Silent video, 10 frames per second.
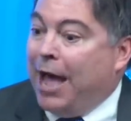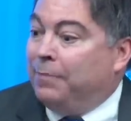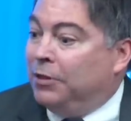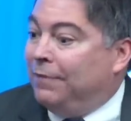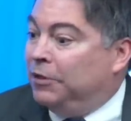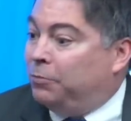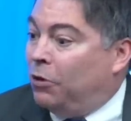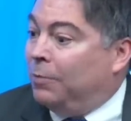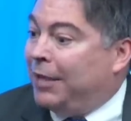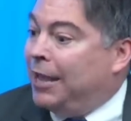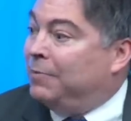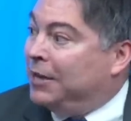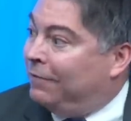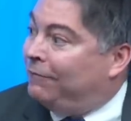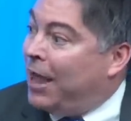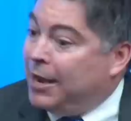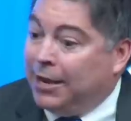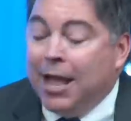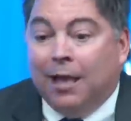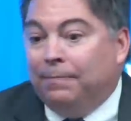I believe this program can be
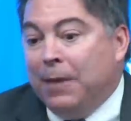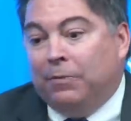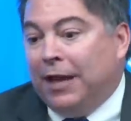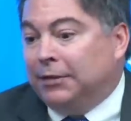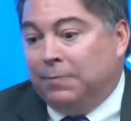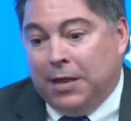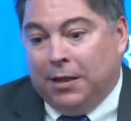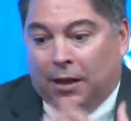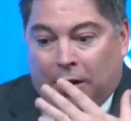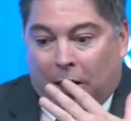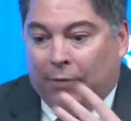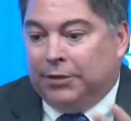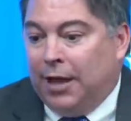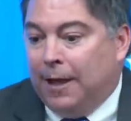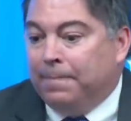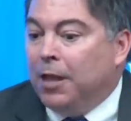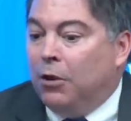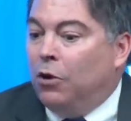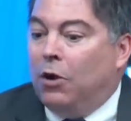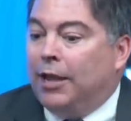defended. People ask me all the time,
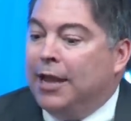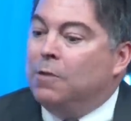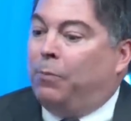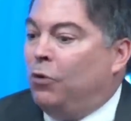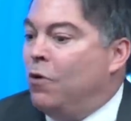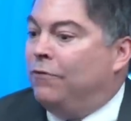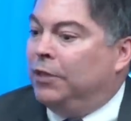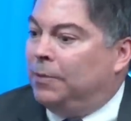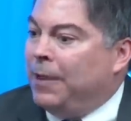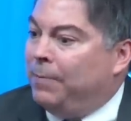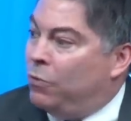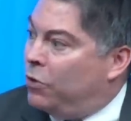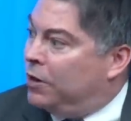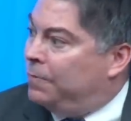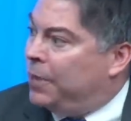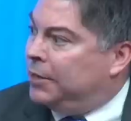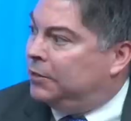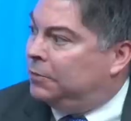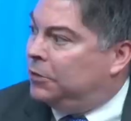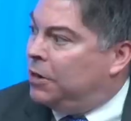can you prove that the people
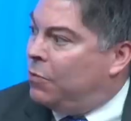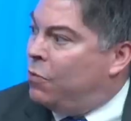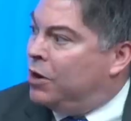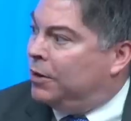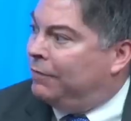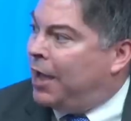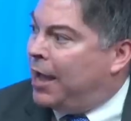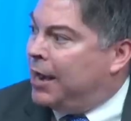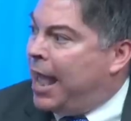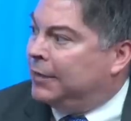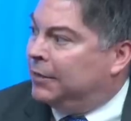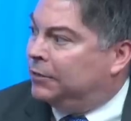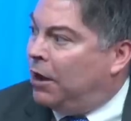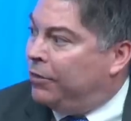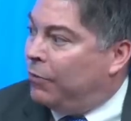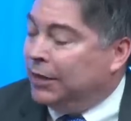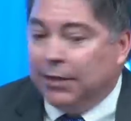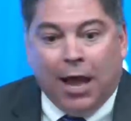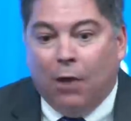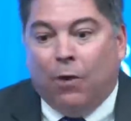wouldn't have gotten access
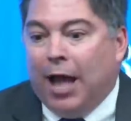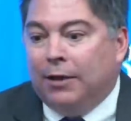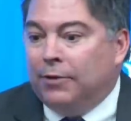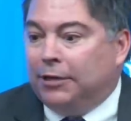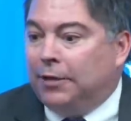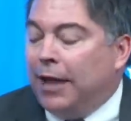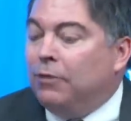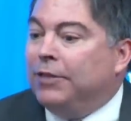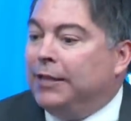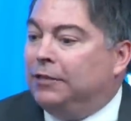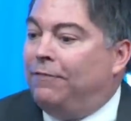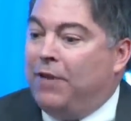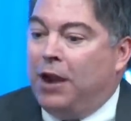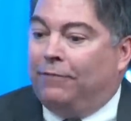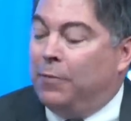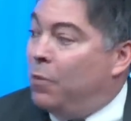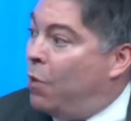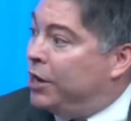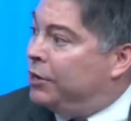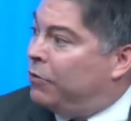otherwise? Well, I don't think that's fair from a
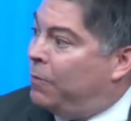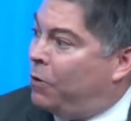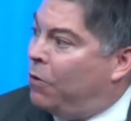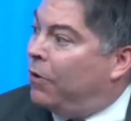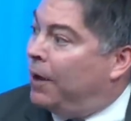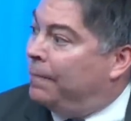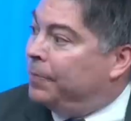one-year-old program.